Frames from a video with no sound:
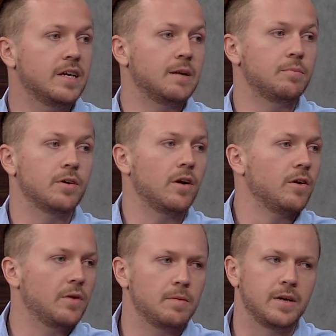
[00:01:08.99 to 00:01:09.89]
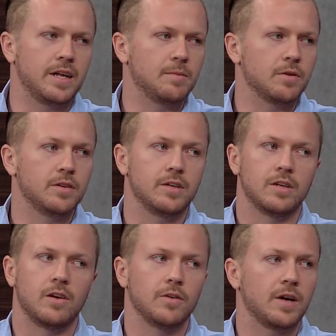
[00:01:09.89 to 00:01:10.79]
and I'd put it all around my neighborhood
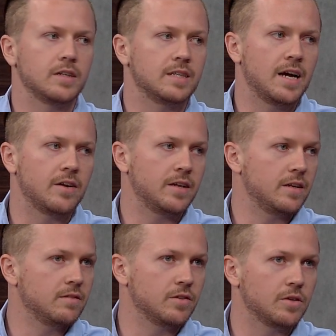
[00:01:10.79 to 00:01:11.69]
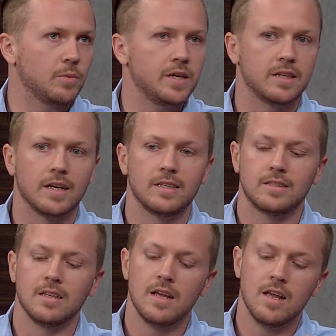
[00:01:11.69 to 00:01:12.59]
and all around town during the weeknights.